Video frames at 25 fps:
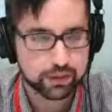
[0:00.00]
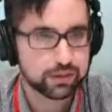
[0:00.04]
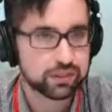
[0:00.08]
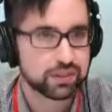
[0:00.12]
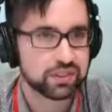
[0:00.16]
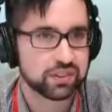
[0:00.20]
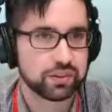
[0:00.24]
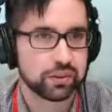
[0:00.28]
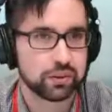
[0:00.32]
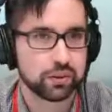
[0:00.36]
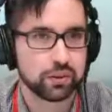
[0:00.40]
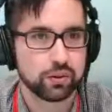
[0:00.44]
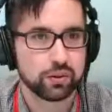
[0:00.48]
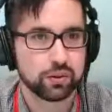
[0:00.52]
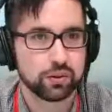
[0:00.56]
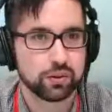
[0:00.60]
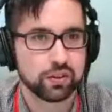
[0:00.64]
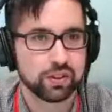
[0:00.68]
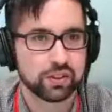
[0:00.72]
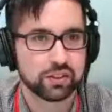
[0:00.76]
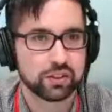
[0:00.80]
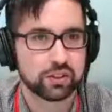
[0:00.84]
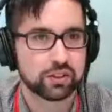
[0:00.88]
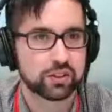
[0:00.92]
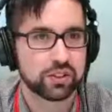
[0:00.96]
So
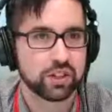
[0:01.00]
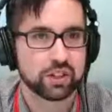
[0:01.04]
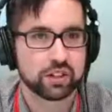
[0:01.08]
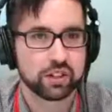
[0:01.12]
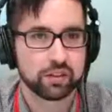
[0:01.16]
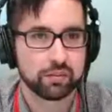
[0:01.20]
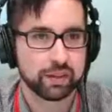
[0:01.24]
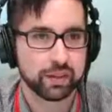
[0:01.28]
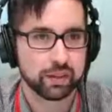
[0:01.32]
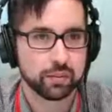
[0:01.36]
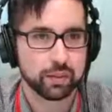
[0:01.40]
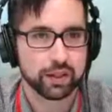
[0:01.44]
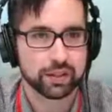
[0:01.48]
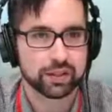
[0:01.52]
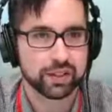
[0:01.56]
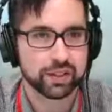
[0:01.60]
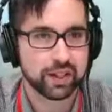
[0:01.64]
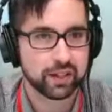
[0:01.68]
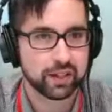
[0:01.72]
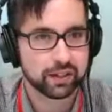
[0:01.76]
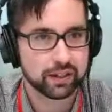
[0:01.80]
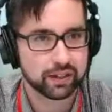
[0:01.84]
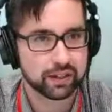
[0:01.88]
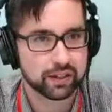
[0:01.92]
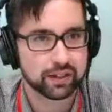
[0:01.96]
let's just talk a bit about
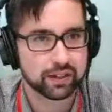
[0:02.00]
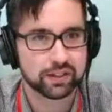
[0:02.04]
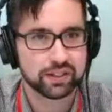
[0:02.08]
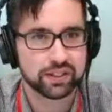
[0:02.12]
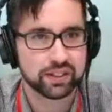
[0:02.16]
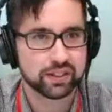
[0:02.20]
that. It sounds